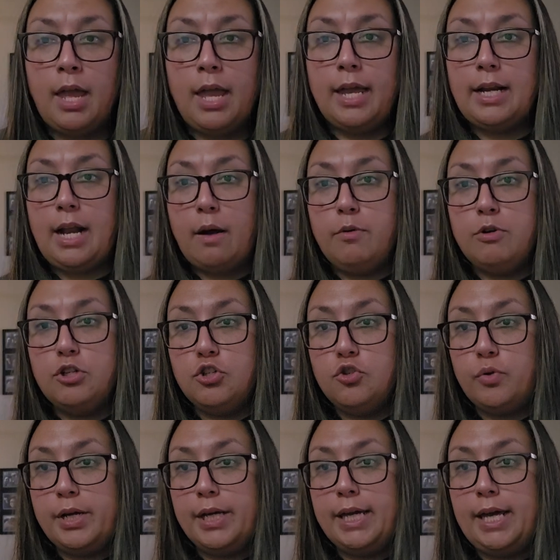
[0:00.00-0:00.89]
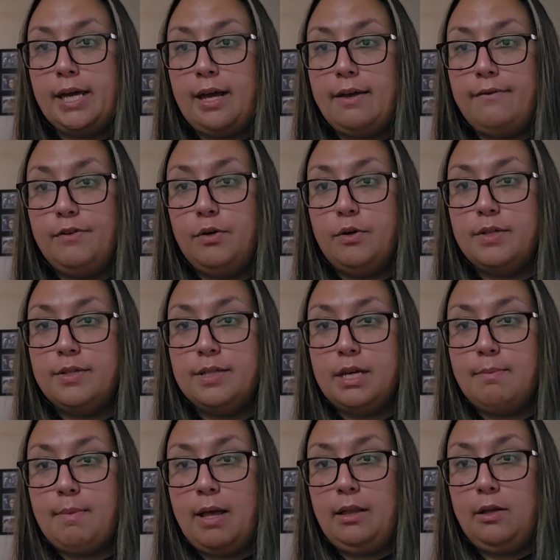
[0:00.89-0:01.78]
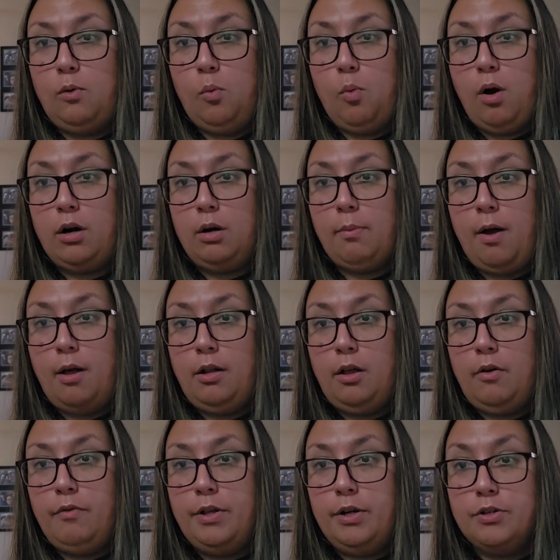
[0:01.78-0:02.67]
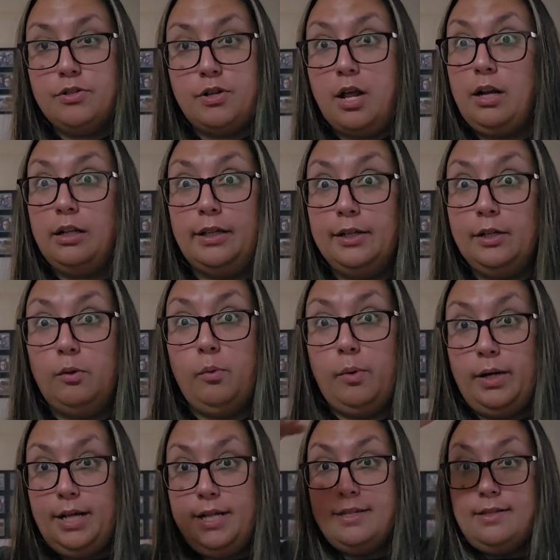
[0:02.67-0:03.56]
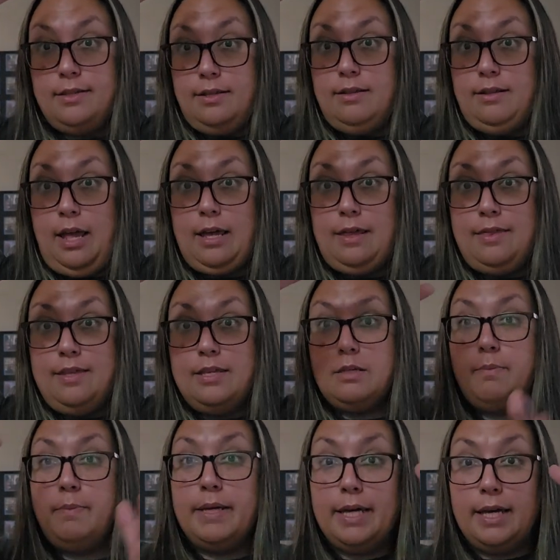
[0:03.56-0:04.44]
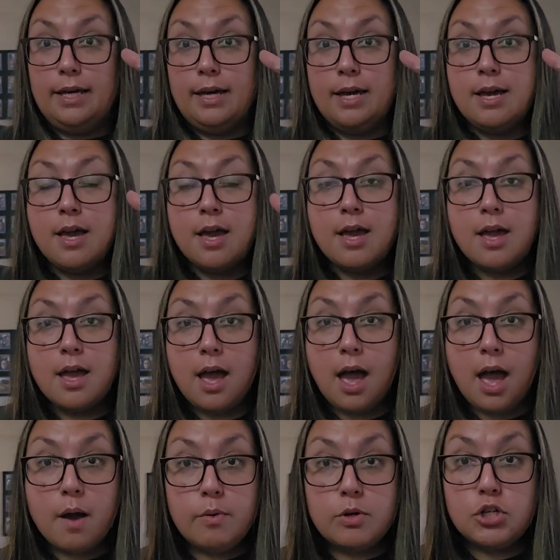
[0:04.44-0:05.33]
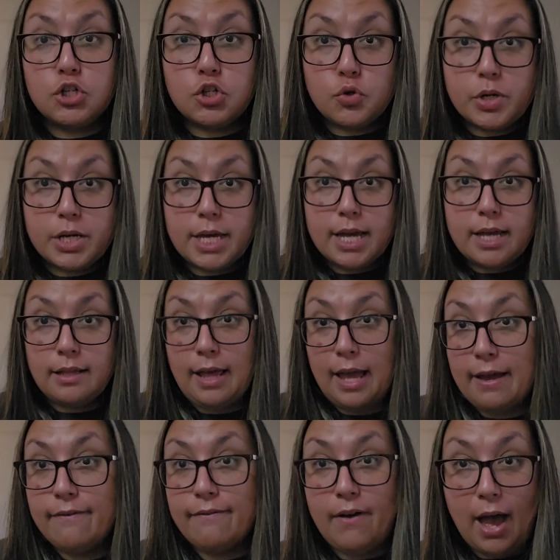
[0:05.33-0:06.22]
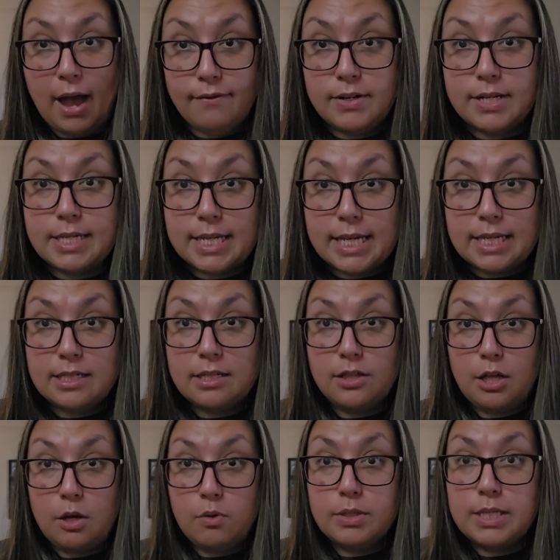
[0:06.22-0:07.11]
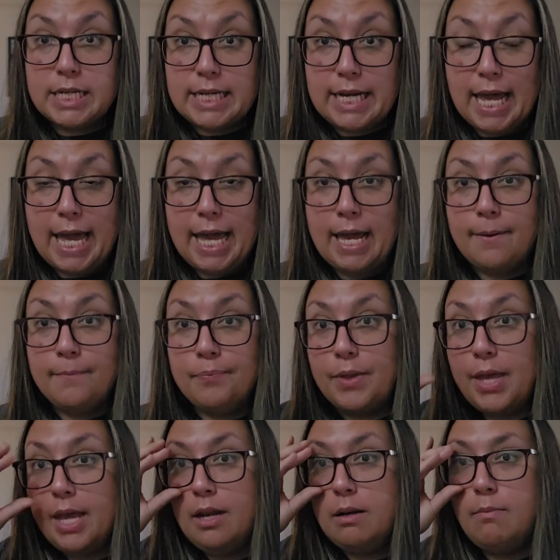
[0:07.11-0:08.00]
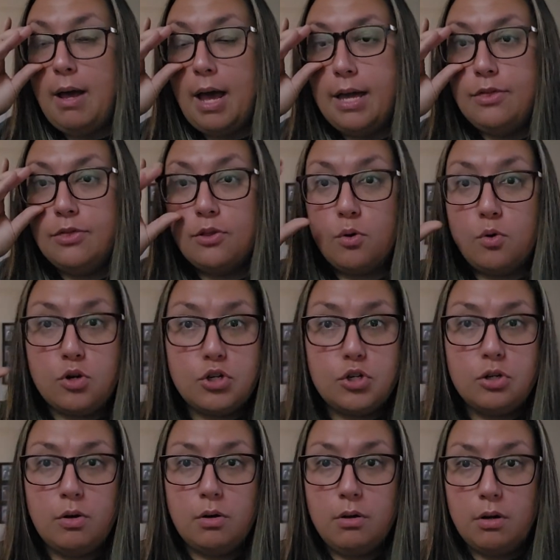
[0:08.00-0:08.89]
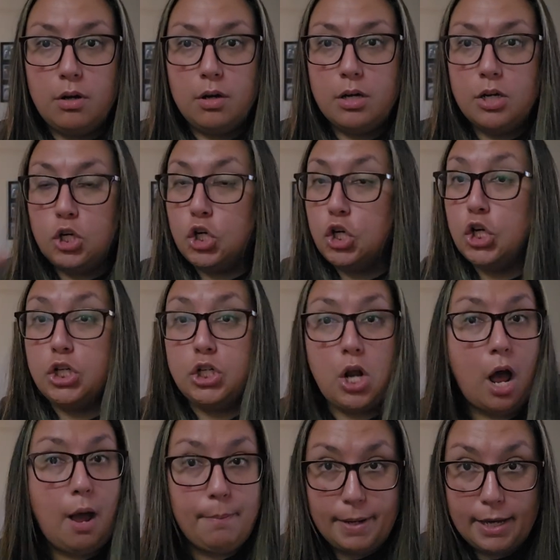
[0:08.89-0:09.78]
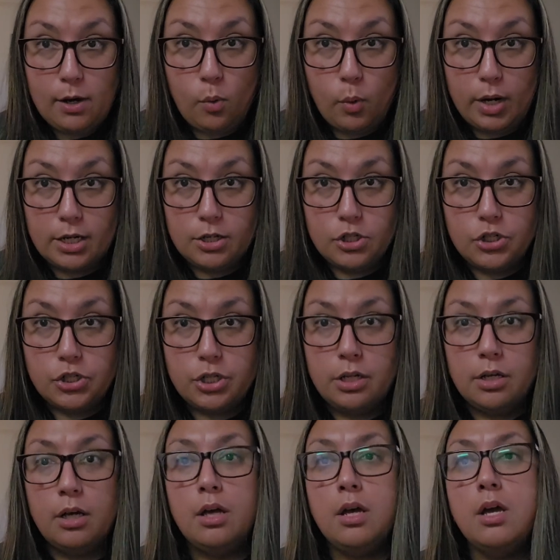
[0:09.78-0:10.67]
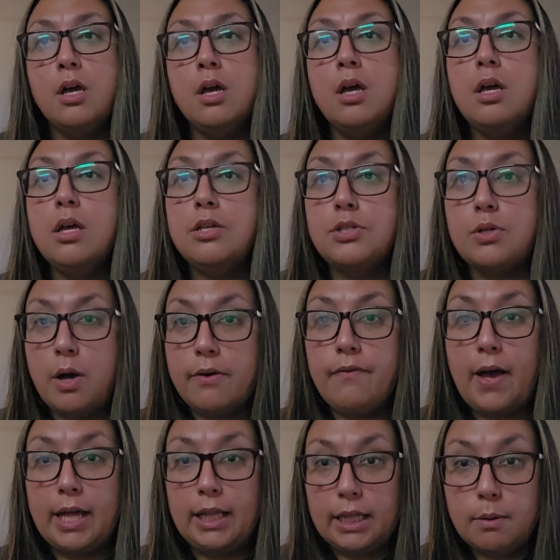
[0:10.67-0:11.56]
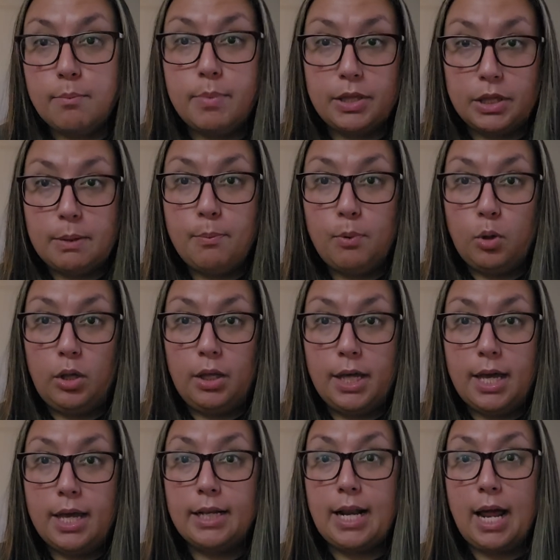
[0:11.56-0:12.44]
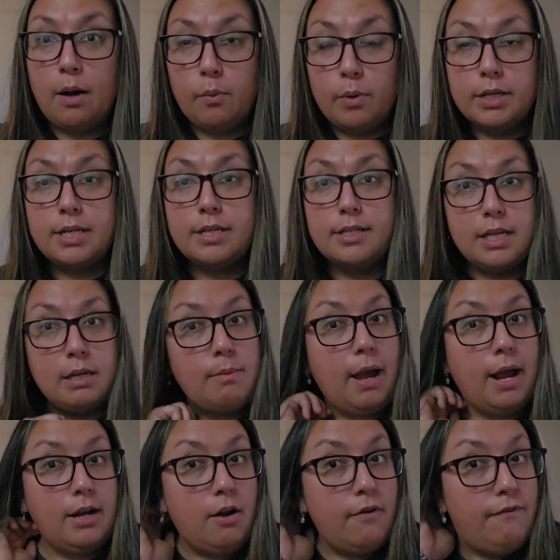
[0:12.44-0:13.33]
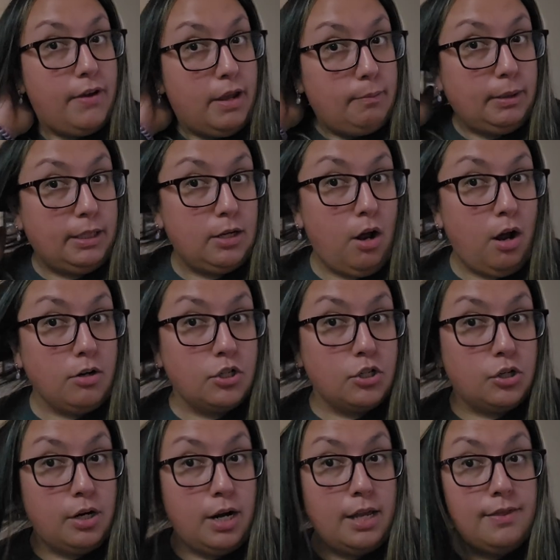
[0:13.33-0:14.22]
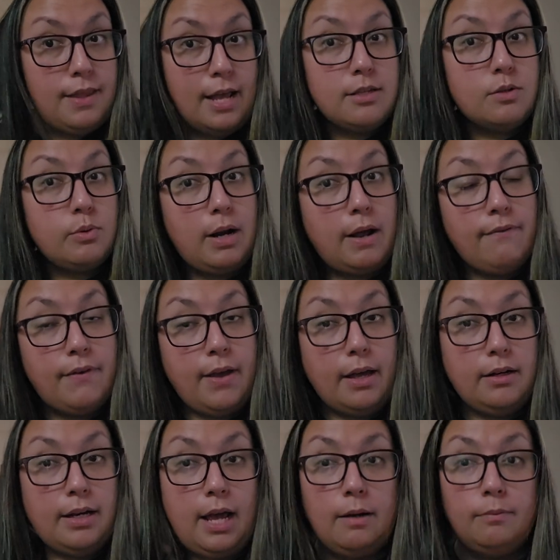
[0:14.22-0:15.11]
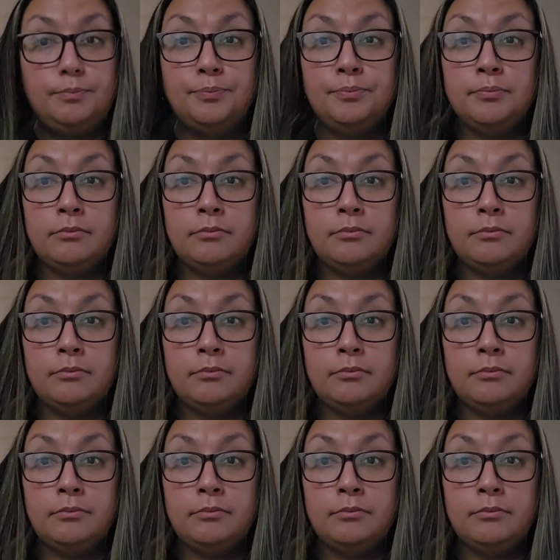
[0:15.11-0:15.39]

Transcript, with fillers: And I was drinking, if you can see my little water bottle over there, it's not a little one, it's like this big. I was drinking like five to six of those a day, and my thirst could not be quenched. So I finally bit the bullet and I went to see my family doctor, and that's when I found out